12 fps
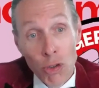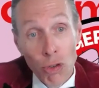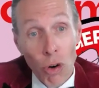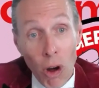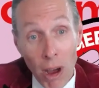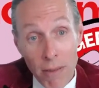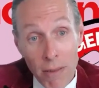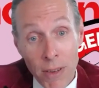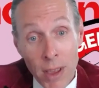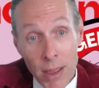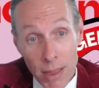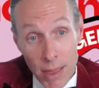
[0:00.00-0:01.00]
drive
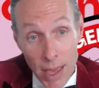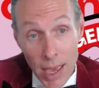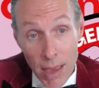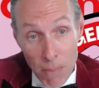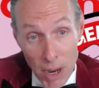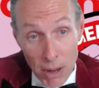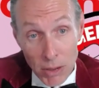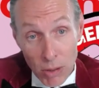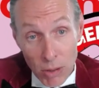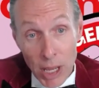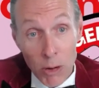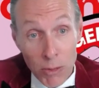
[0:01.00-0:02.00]
their
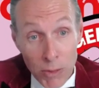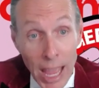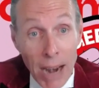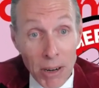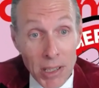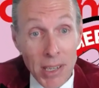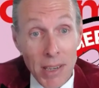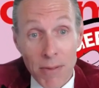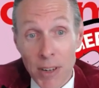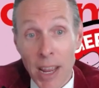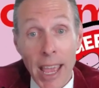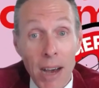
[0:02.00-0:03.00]
mental health
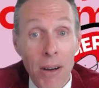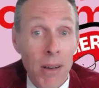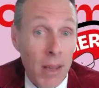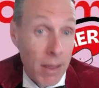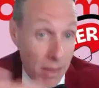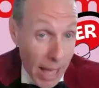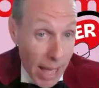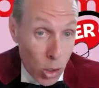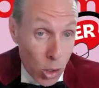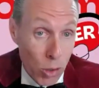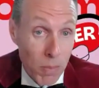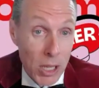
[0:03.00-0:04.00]
narrative and how that
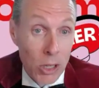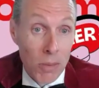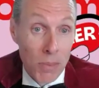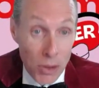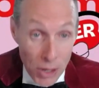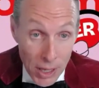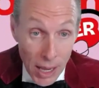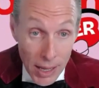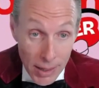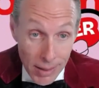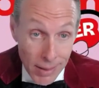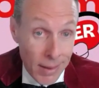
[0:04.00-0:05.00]
should be
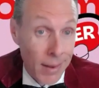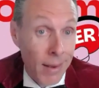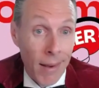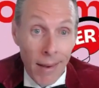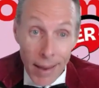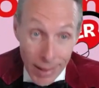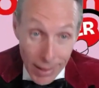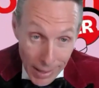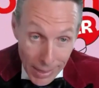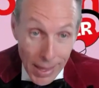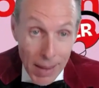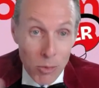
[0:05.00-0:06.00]
communicated, and
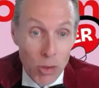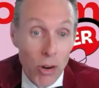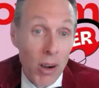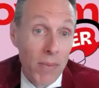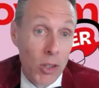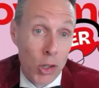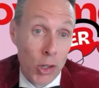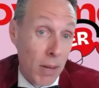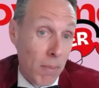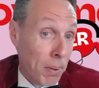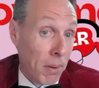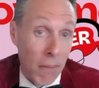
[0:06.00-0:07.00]
let them drive the
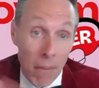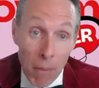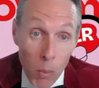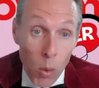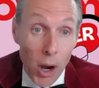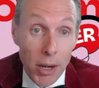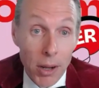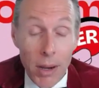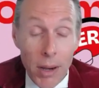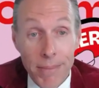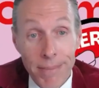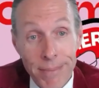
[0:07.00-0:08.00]
ship. Why
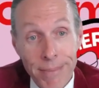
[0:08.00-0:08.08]
not?